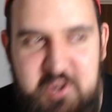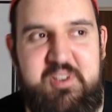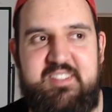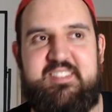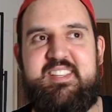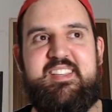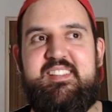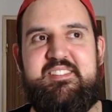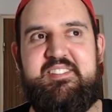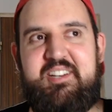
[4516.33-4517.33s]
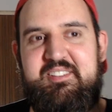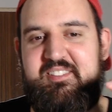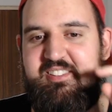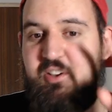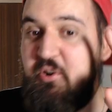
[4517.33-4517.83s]
Who is the idiot
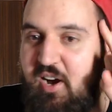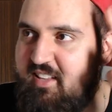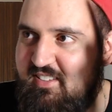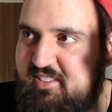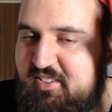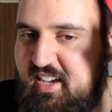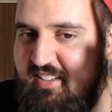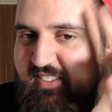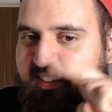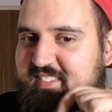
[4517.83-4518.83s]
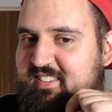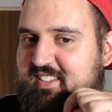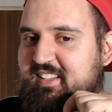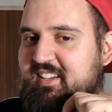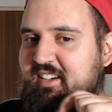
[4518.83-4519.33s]
who had the
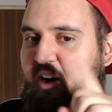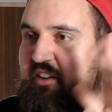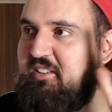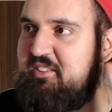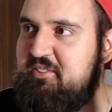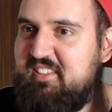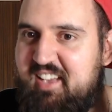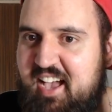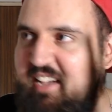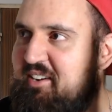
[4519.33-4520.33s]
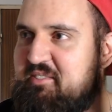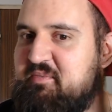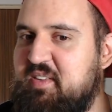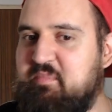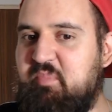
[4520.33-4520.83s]
audacity of accusing Hegel
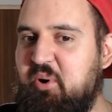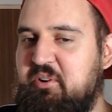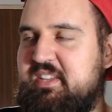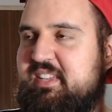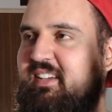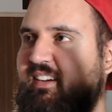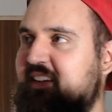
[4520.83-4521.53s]
of being boring?